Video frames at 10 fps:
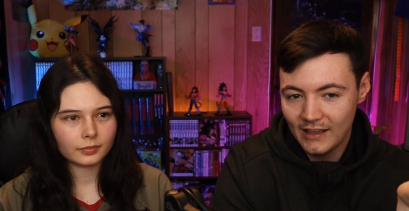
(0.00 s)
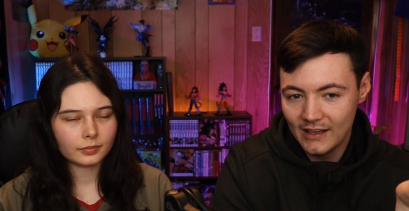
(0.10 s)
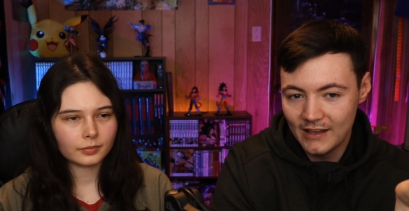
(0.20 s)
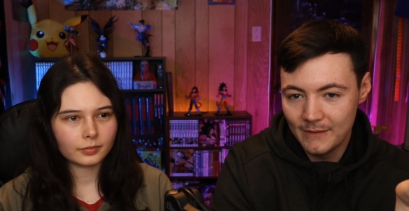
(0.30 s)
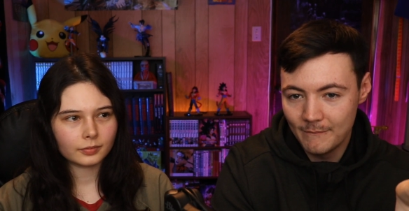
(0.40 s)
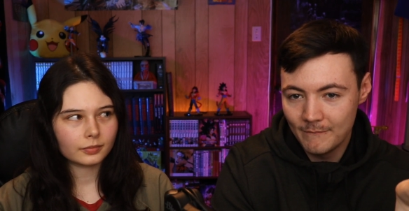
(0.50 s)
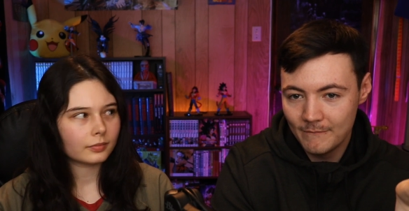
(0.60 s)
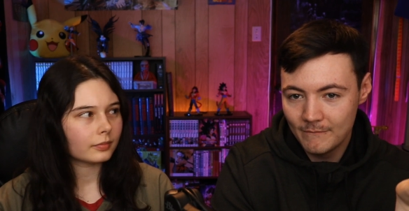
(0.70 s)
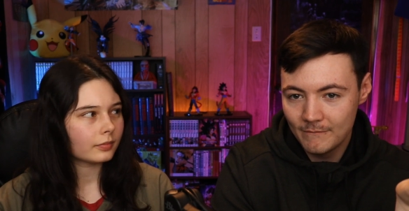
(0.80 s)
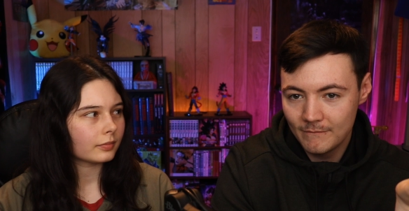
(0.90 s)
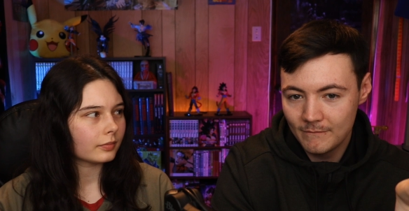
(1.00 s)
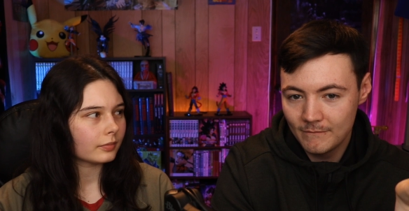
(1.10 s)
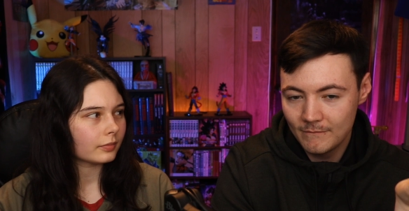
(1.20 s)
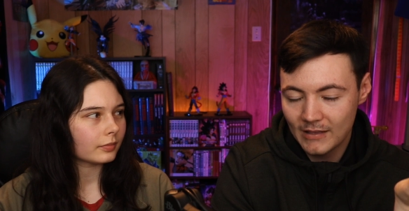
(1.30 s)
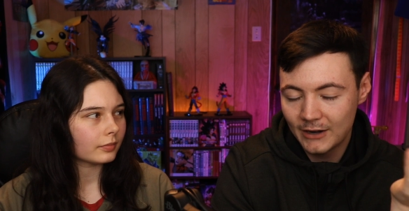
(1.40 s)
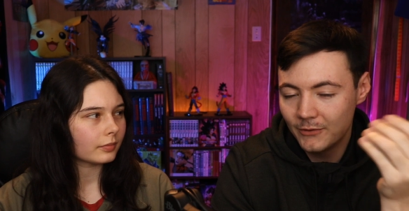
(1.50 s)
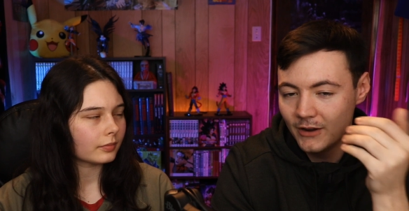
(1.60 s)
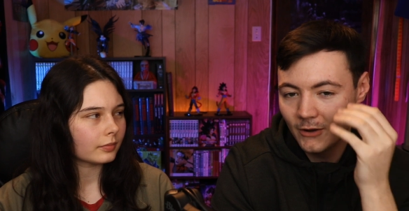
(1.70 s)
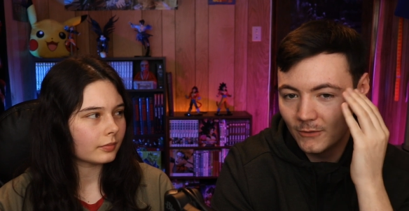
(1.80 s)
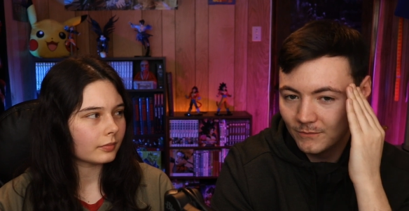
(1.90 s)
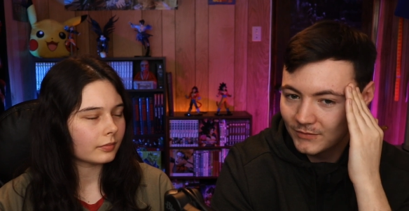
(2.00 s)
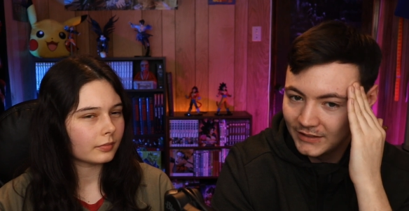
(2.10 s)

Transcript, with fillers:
Speaker 1: Um, I don't know.